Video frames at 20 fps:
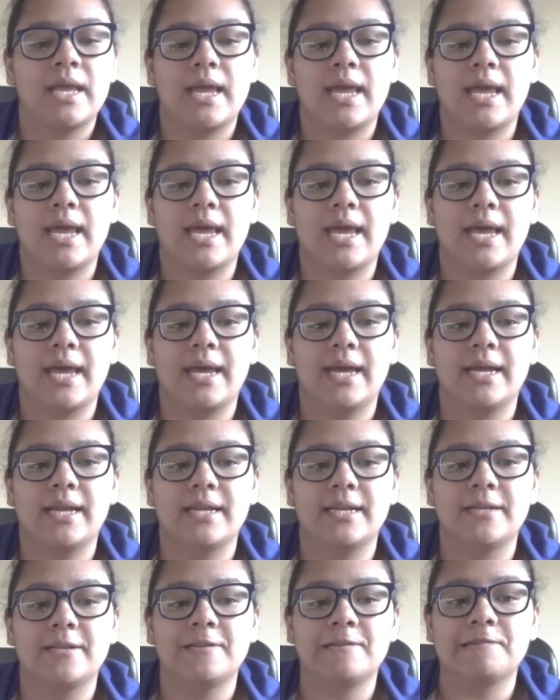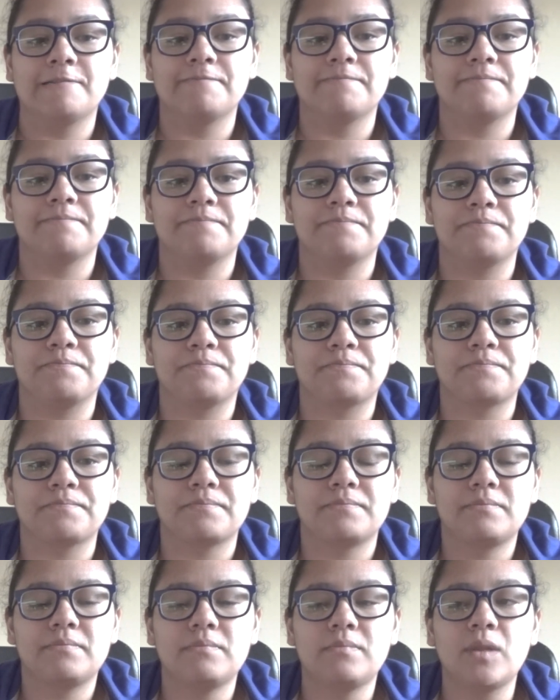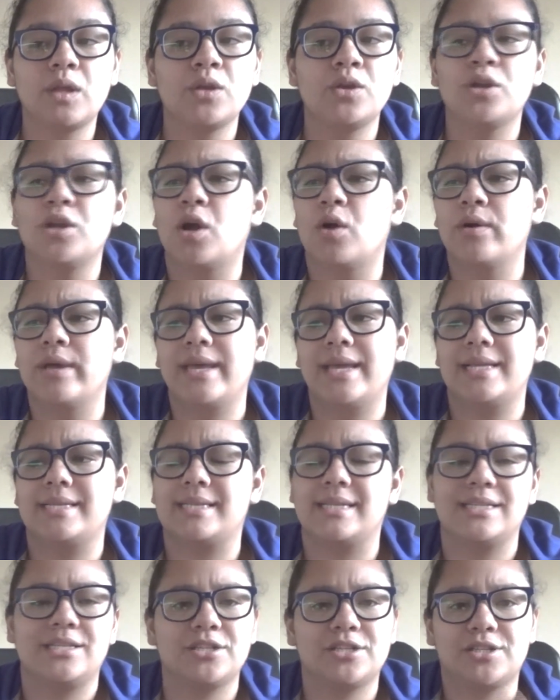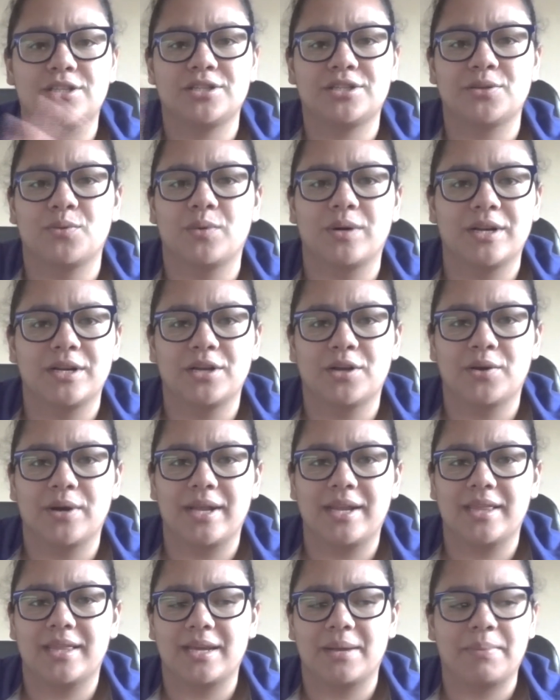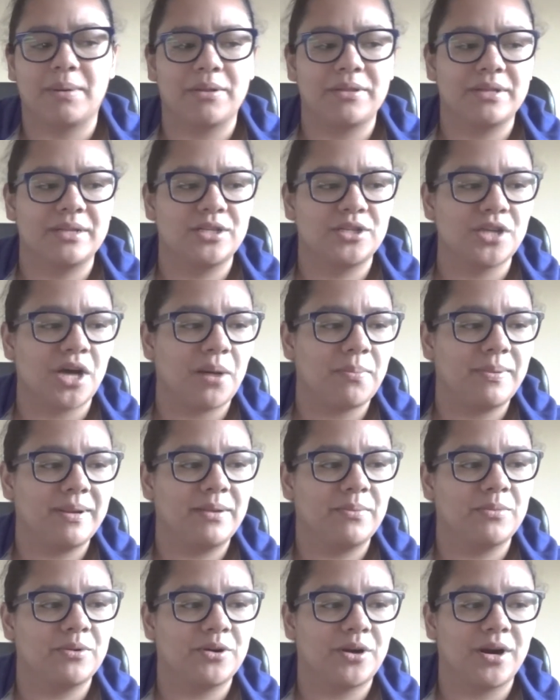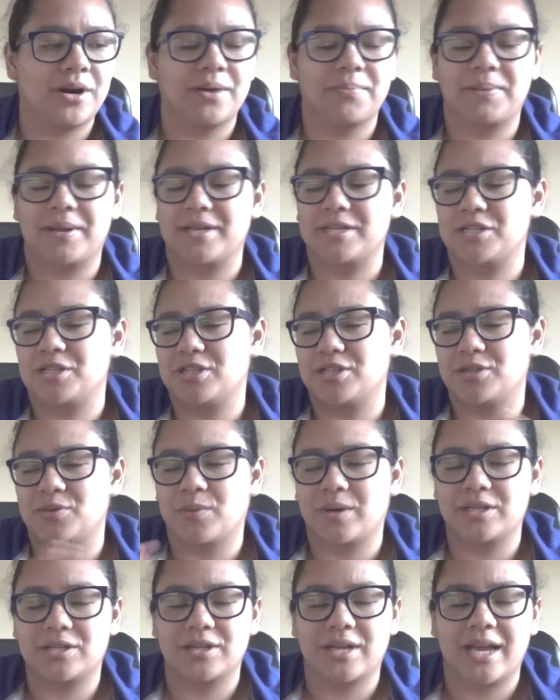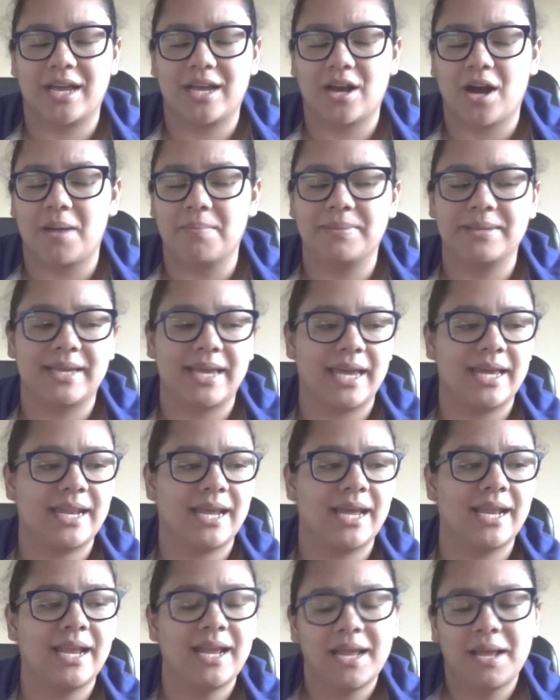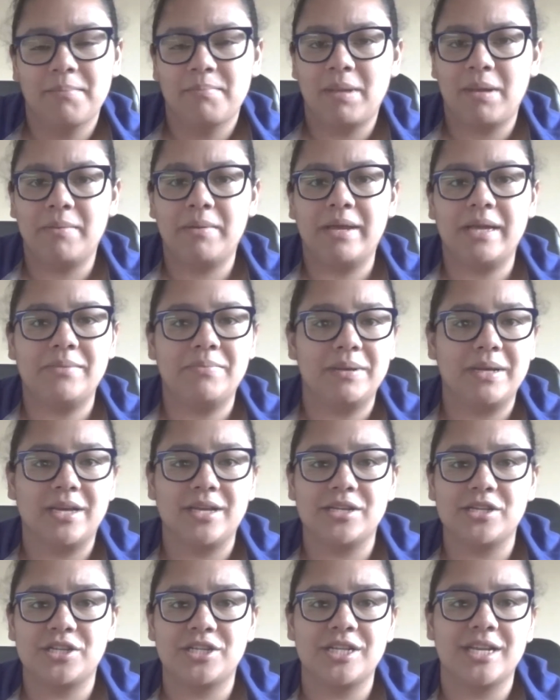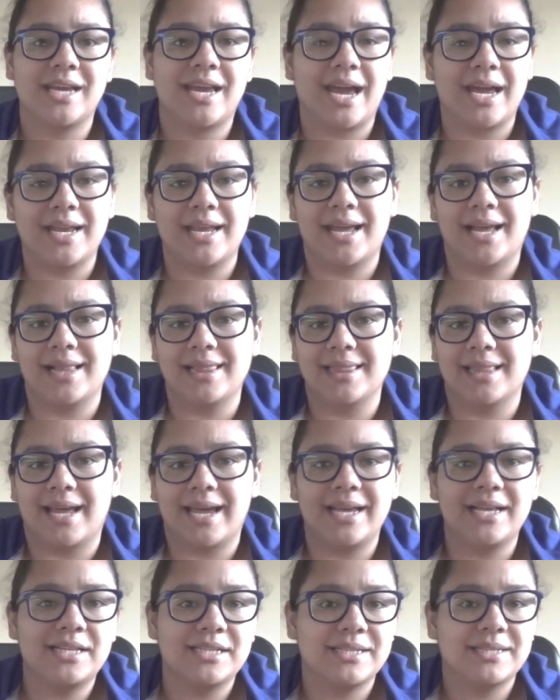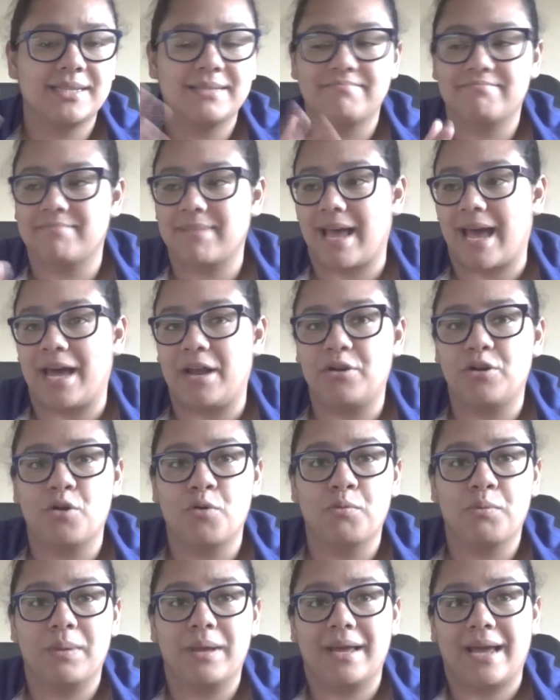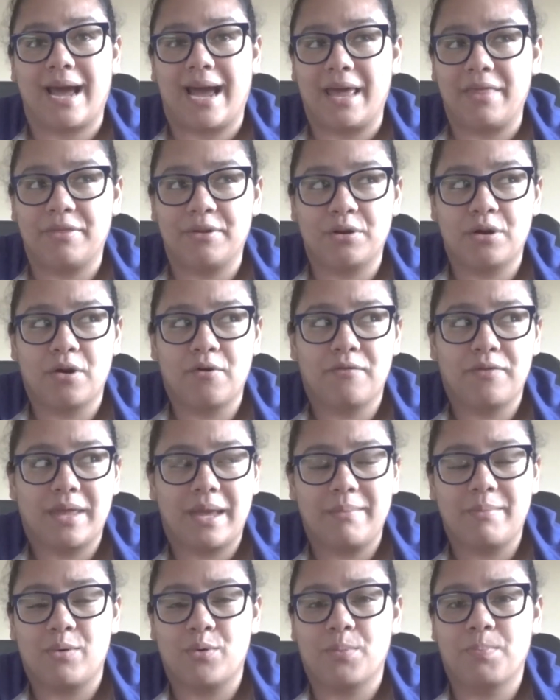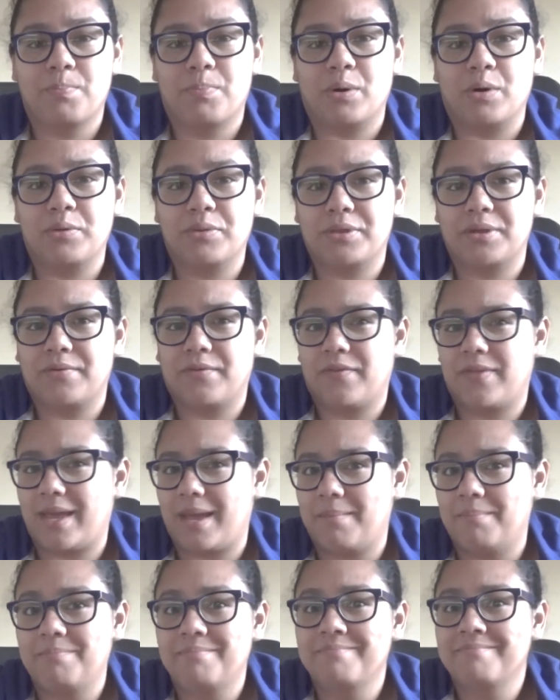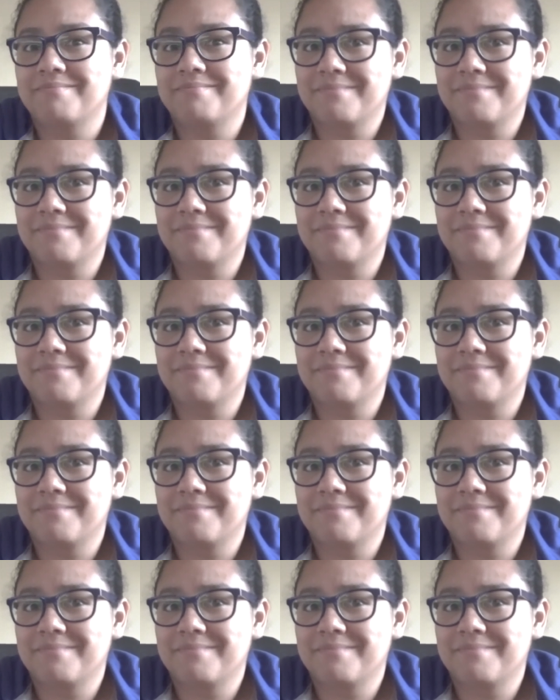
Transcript: And you know, Izzy just doesn't want to know anything about the job anymore because she doesn't want to get complicated. Maybe because she kind of likes, I don't know, either of them or both of them.